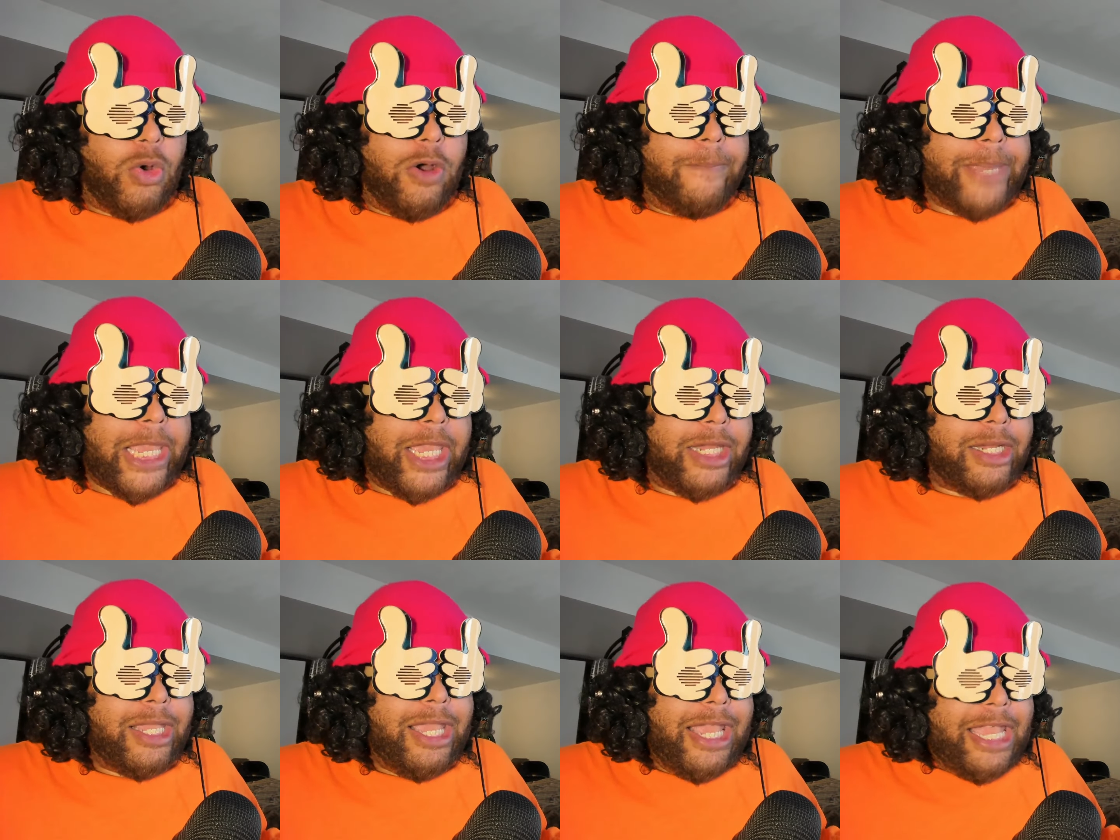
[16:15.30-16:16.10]
on, man,
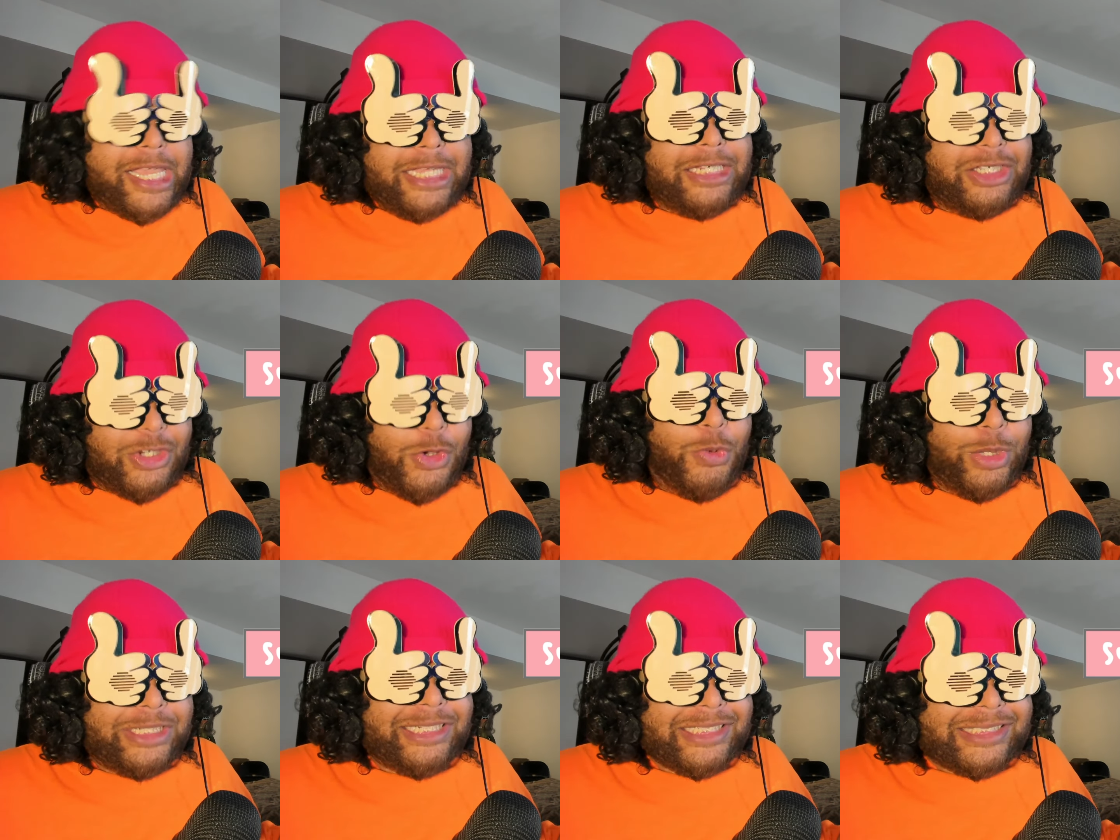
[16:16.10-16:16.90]
and do
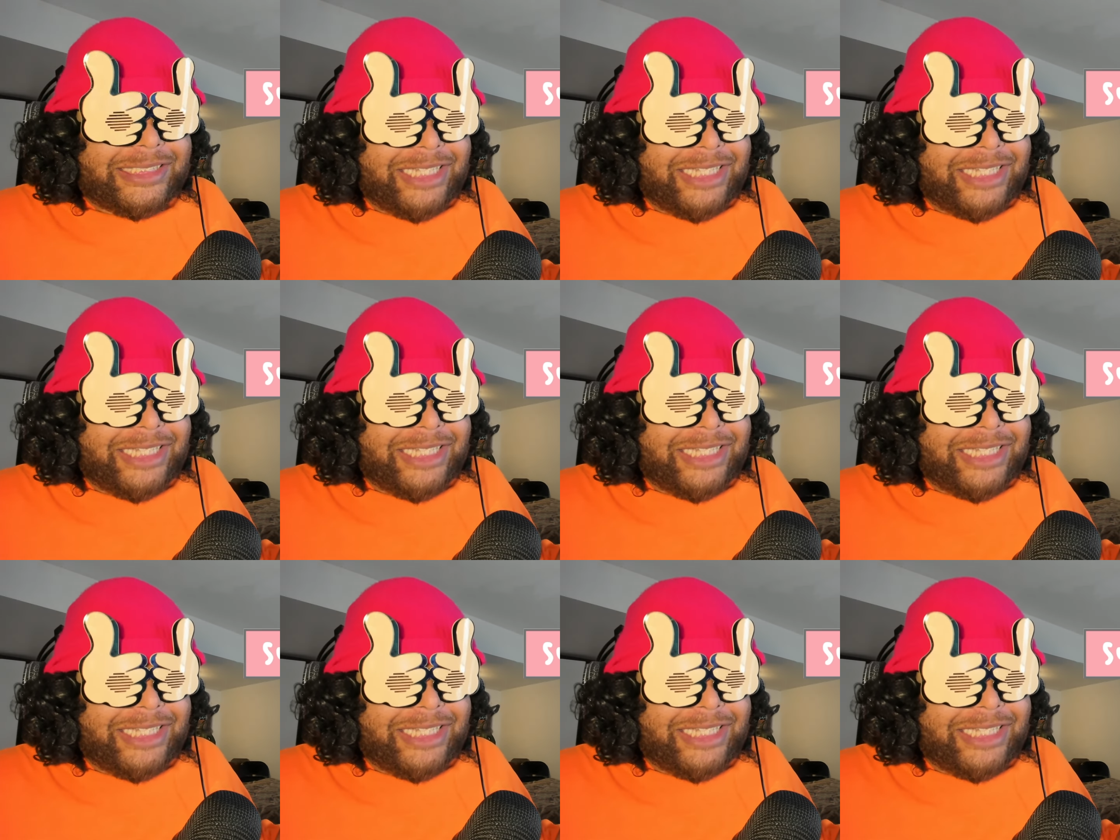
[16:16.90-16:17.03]
what this